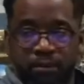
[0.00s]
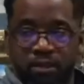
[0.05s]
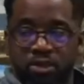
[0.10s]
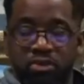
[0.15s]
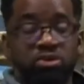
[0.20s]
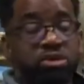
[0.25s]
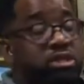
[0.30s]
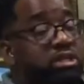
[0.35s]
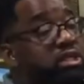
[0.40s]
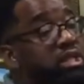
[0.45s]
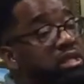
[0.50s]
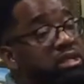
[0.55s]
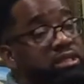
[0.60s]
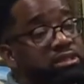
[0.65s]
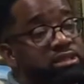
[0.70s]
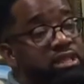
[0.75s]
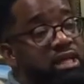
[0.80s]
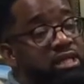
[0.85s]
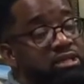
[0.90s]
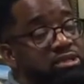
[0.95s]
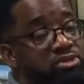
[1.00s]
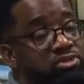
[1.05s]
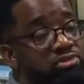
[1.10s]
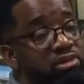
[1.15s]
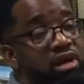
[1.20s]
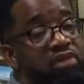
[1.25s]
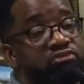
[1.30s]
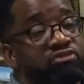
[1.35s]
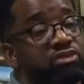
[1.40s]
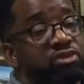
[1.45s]
you need to understand this
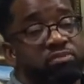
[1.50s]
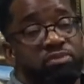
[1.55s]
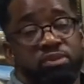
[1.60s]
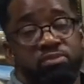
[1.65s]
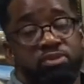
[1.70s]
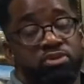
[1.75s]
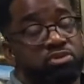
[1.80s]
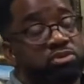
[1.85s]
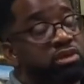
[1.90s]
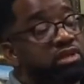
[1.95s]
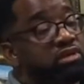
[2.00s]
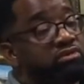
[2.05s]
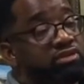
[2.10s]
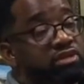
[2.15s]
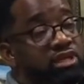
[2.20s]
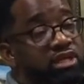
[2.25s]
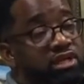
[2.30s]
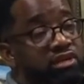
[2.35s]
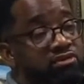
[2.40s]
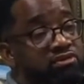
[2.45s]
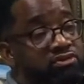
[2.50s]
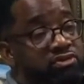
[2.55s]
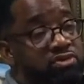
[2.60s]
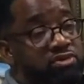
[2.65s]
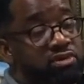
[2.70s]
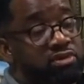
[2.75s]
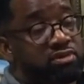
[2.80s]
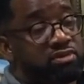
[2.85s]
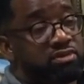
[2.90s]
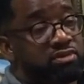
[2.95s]
graph for the people you love and care
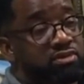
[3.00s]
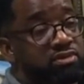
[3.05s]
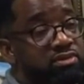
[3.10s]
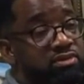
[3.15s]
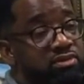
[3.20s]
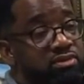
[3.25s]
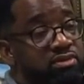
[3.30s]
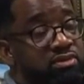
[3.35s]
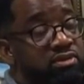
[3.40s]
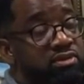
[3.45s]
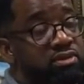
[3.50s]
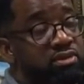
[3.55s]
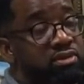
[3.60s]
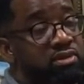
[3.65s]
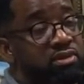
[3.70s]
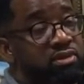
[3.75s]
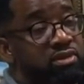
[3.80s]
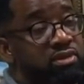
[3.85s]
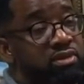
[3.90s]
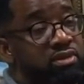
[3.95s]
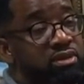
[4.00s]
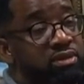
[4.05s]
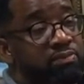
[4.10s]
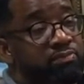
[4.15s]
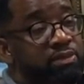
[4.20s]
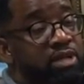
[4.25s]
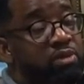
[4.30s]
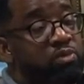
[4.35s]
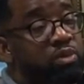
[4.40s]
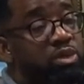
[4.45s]
for.
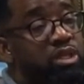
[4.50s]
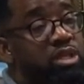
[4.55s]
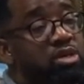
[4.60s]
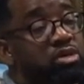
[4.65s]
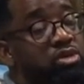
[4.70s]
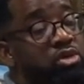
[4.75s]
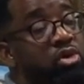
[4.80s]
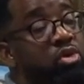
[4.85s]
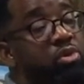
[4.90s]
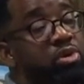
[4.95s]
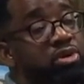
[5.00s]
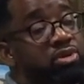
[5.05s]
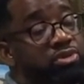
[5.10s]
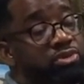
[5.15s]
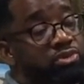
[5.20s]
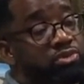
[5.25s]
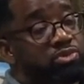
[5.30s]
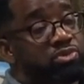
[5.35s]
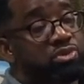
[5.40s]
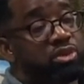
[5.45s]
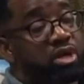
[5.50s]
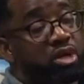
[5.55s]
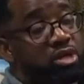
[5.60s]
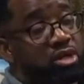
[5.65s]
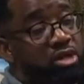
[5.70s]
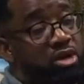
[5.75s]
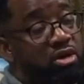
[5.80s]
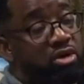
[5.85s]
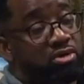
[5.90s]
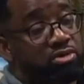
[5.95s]
That when they're going through a
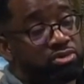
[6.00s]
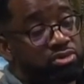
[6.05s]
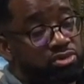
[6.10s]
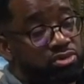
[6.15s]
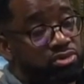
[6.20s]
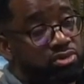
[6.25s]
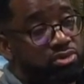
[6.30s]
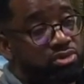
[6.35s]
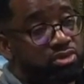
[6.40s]
loss,